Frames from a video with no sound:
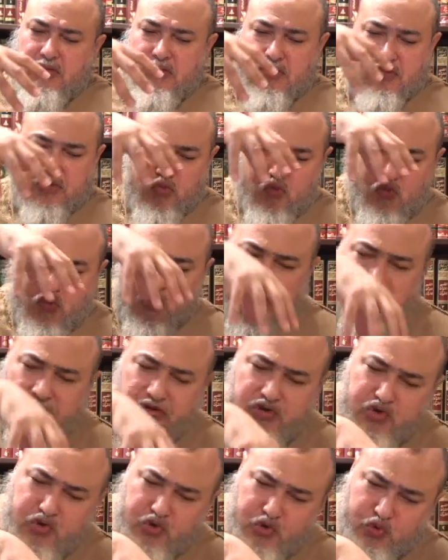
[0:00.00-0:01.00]

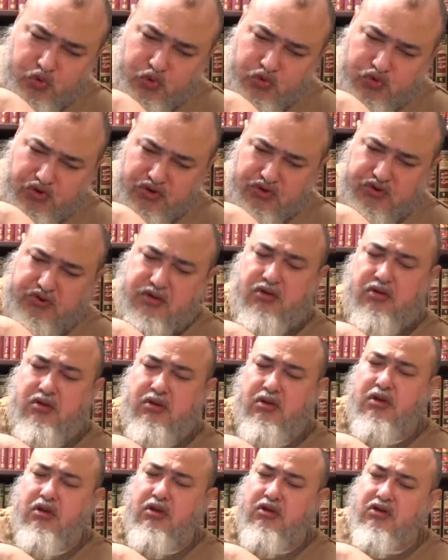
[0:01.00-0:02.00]
one truth
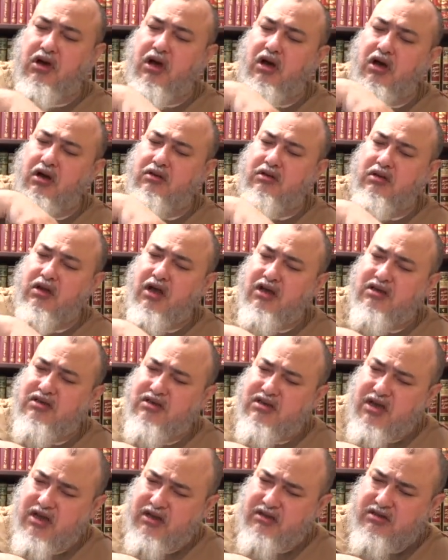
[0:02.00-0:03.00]
that Allah
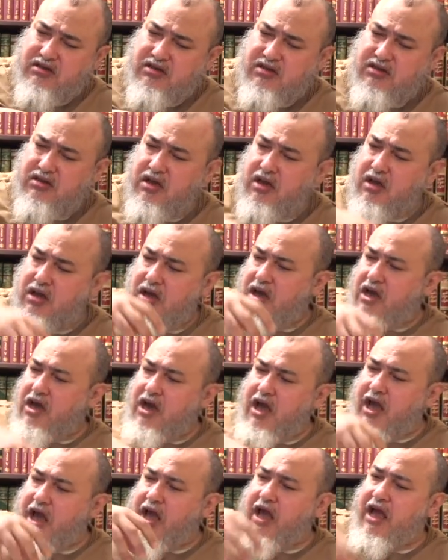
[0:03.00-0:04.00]
sends,
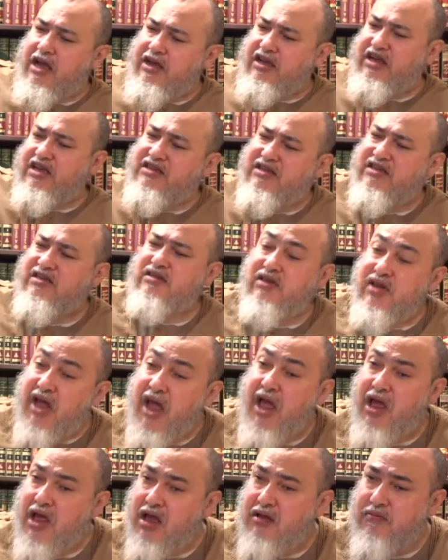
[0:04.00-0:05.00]
and
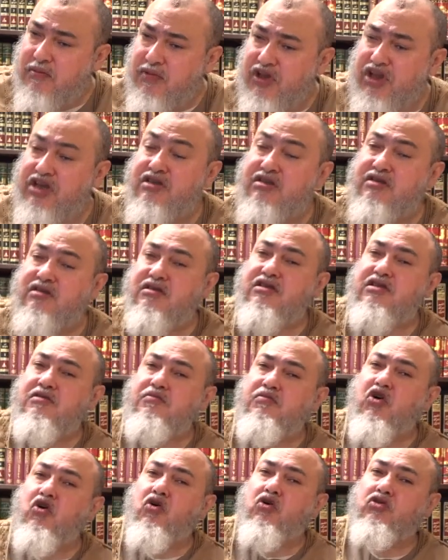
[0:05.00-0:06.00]
Islam is the
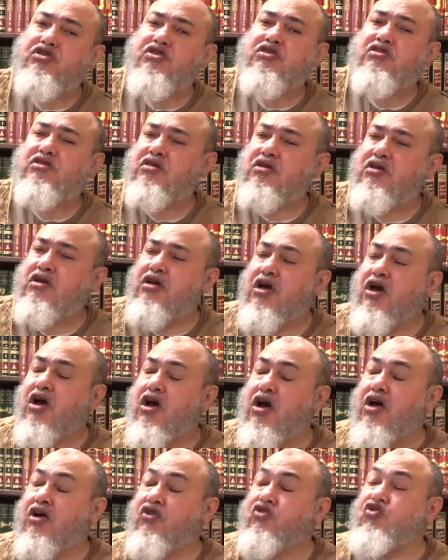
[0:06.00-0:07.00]
most
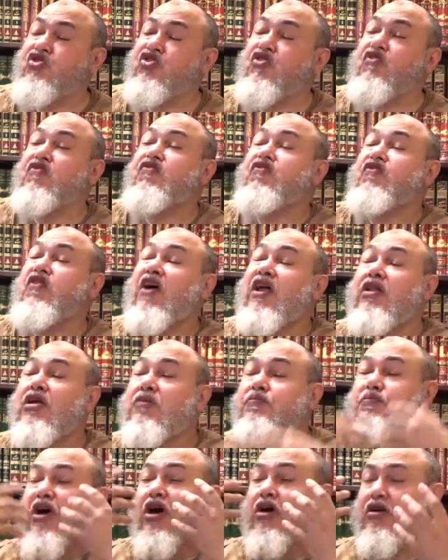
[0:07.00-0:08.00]

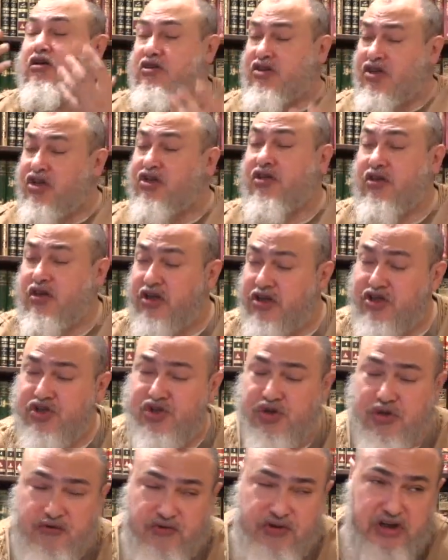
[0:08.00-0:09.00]
developed
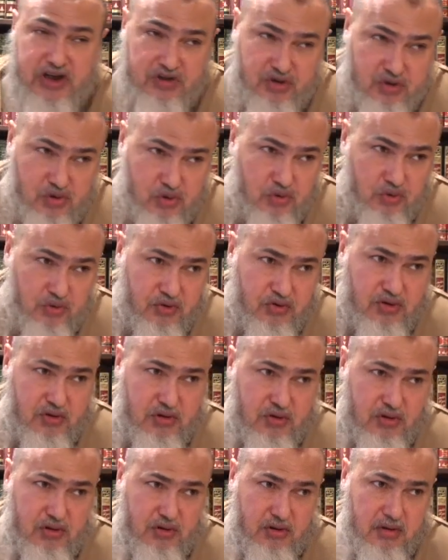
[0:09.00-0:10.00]
articulation of that
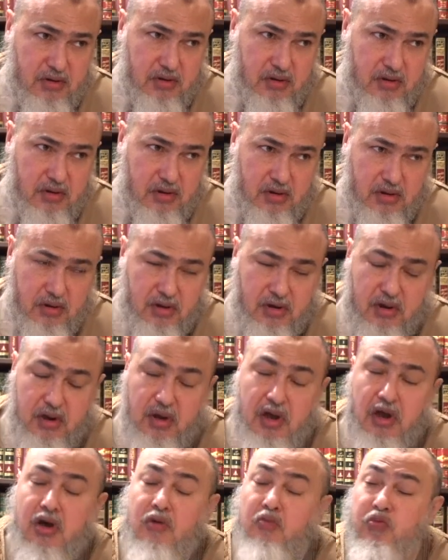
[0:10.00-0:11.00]
truth,
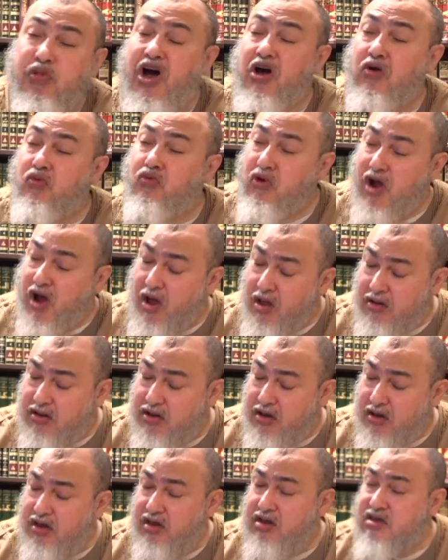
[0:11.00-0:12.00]
but
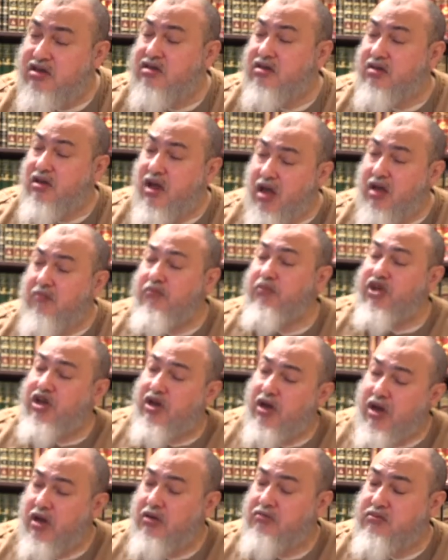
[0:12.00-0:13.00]
rather Islam
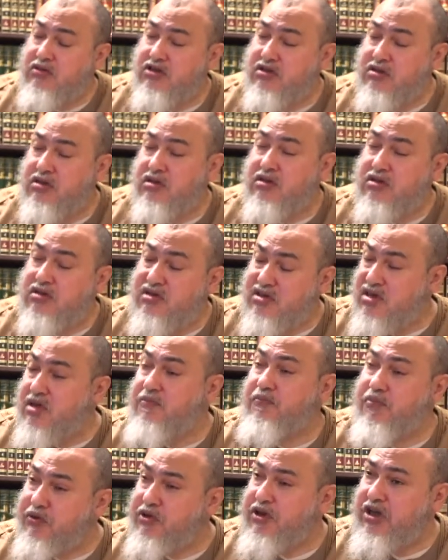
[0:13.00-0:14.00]
becomes
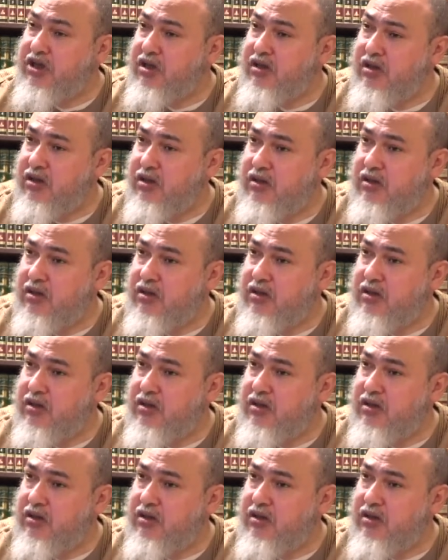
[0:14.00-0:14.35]
simply